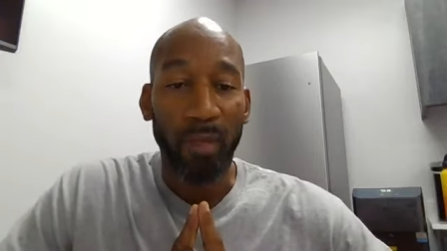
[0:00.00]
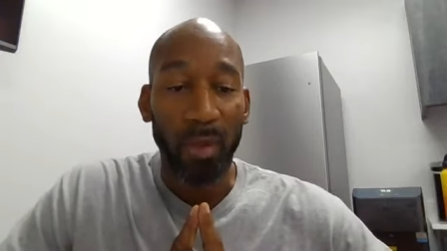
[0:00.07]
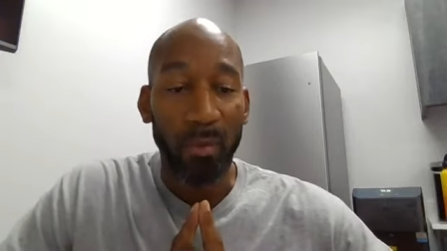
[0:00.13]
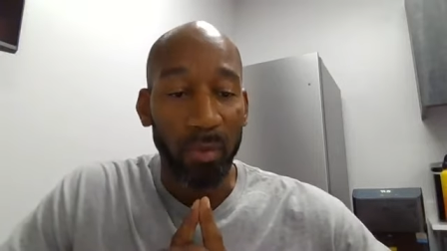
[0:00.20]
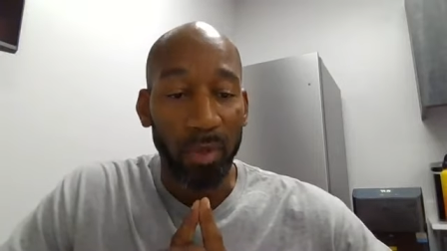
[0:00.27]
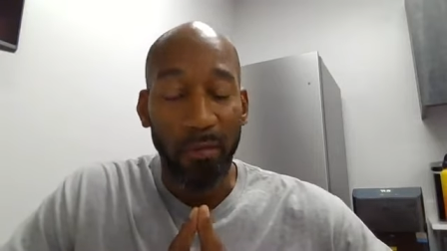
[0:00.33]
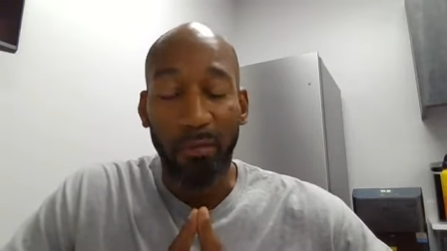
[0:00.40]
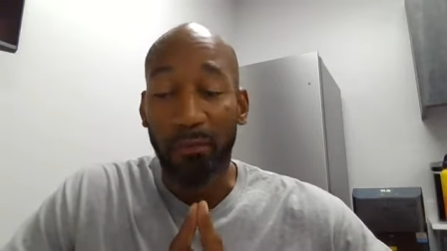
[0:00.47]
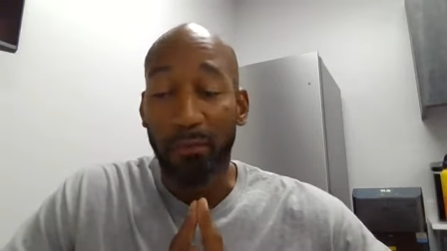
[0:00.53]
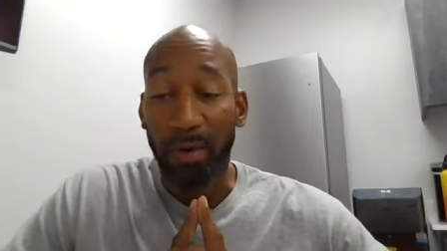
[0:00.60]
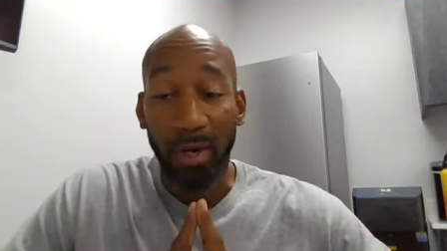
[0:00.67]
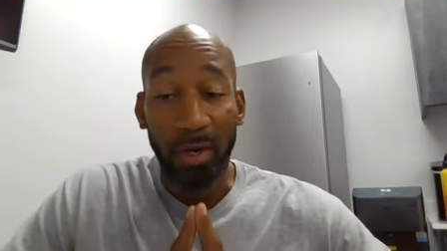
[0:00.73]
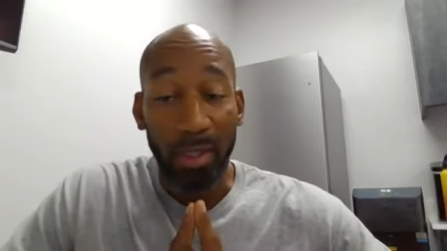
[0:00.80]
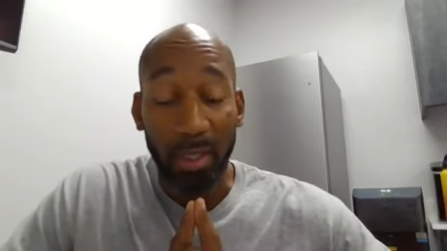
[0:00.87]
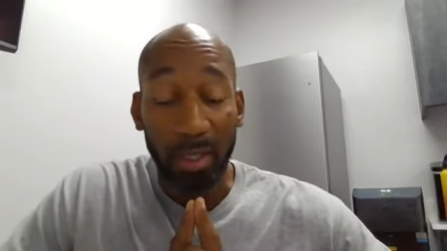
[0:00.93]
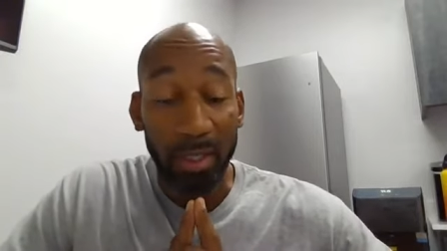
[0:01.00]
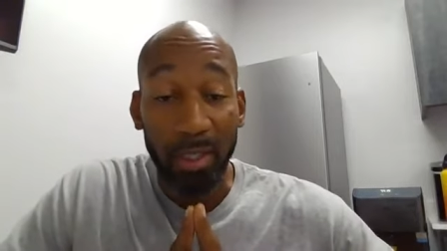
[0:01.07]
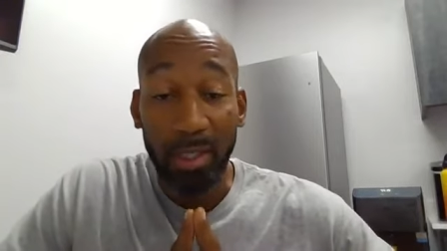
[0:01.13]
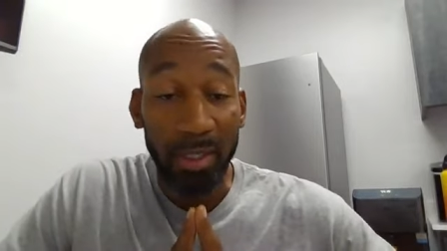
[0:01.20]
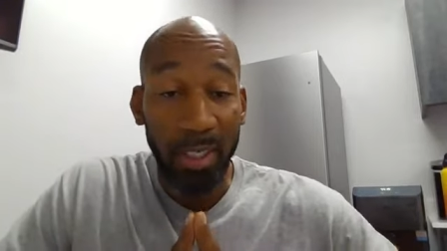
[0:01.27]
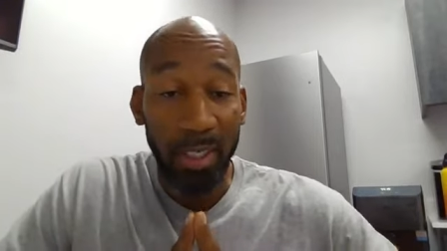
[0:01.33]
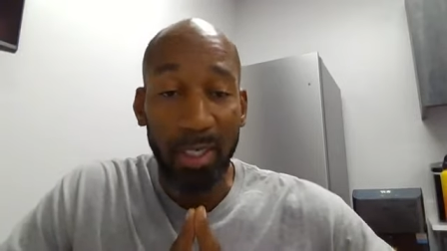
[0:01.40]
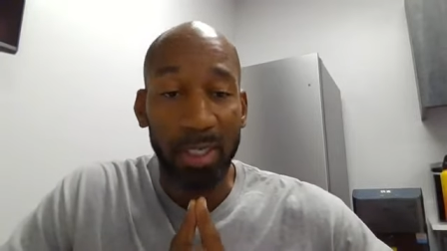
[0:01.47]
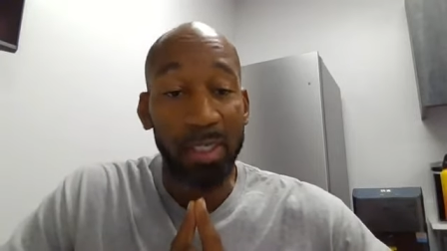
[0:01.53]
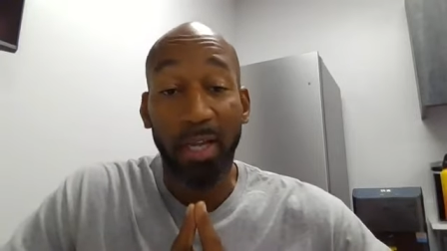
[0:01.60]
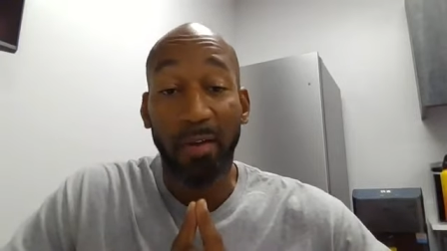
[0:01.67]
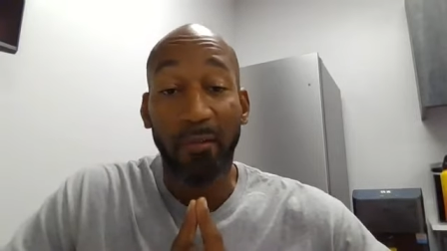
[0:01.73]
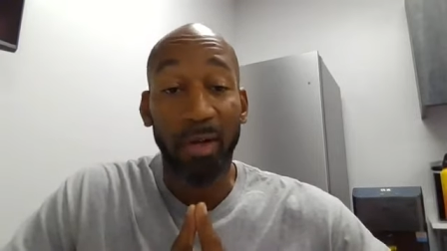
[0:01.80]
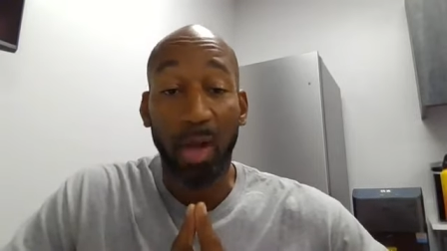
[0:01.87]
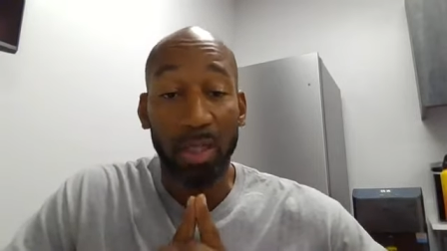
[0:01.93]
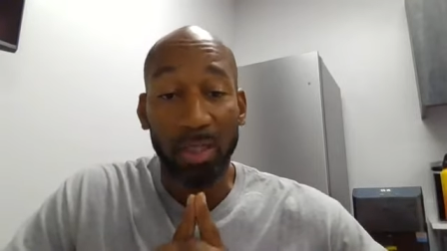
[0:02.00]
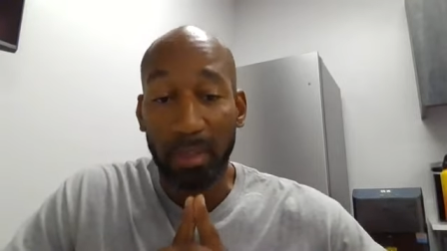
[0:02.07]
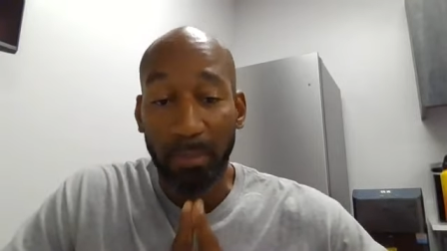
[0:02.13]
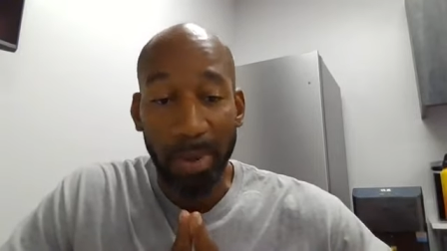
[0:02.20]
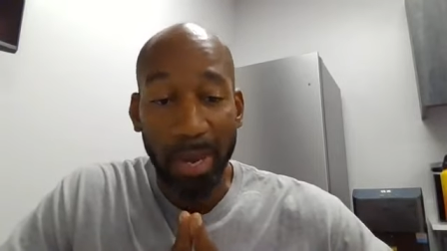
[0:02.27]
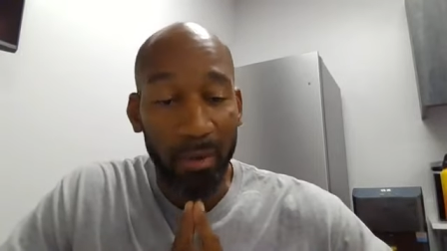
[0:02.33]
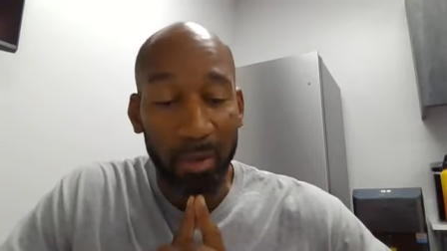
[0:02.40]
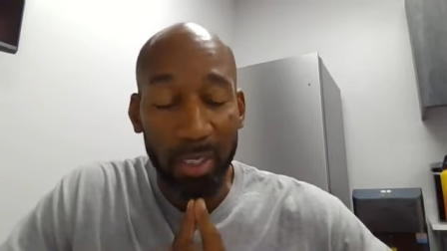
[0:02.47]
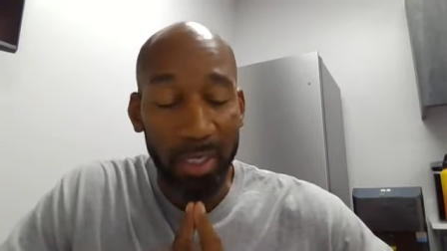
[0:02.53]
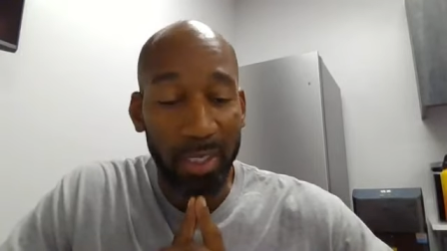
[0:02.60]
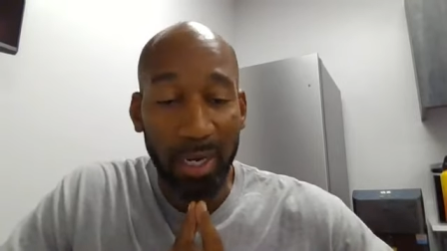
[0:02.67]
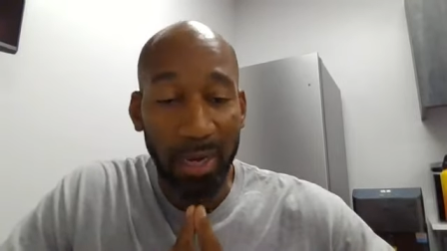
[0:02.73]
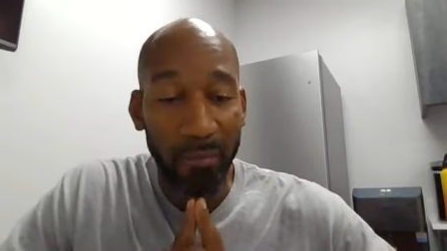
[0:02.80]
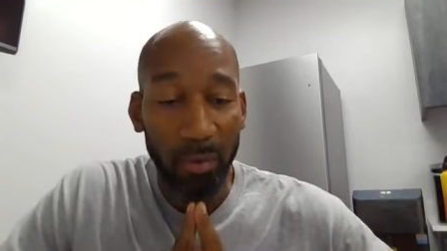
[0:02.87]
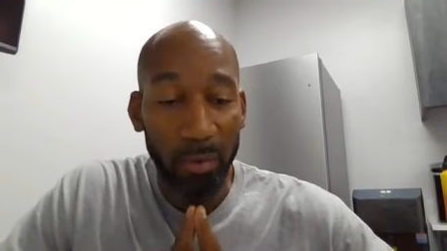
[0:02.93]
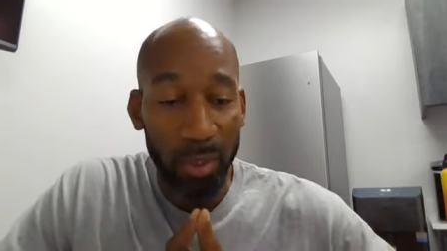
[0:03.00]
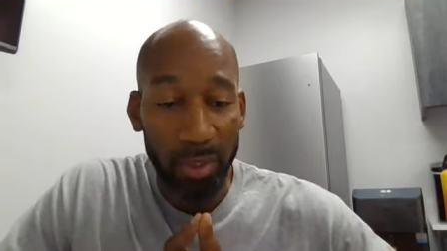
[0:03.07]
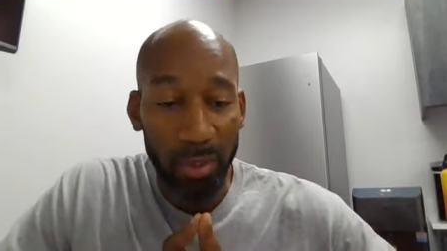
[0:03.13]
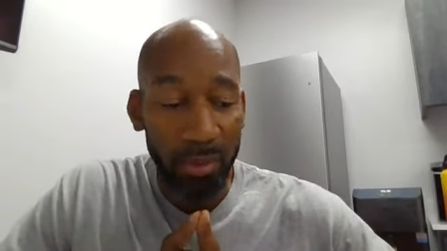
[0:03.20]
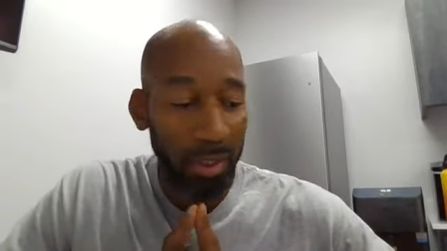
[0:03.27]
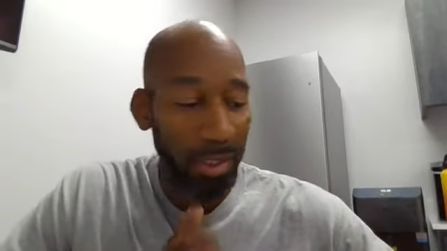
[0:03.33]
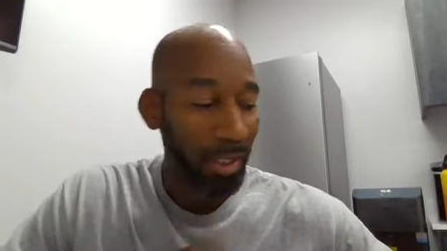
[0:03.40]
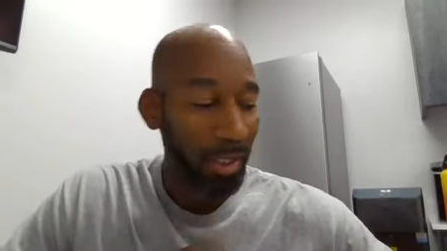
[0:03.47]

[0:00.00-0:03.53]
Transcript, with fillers: He will never fail at anything. He's never lost a battle, and He never will.